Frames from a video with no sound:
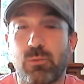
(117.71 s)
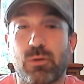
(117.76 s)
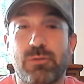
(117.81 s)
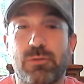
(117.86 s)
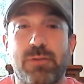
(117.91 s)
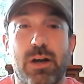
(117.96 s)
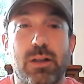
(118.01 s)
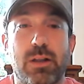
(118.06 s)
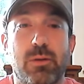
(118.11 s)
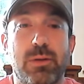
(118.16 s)
we're
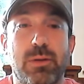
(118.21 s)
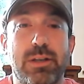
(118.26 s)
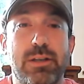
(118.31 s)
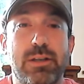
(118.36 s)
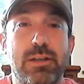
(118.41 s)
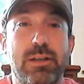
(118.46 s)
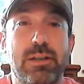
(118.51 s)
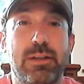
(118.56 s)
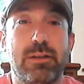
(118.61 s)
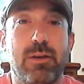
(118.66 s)

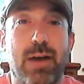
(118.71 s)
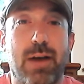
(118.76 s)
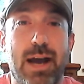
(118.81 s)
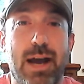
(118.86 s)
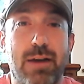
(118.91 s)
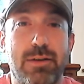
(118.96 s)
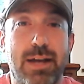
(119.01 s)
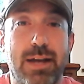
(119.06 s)
following the Ohio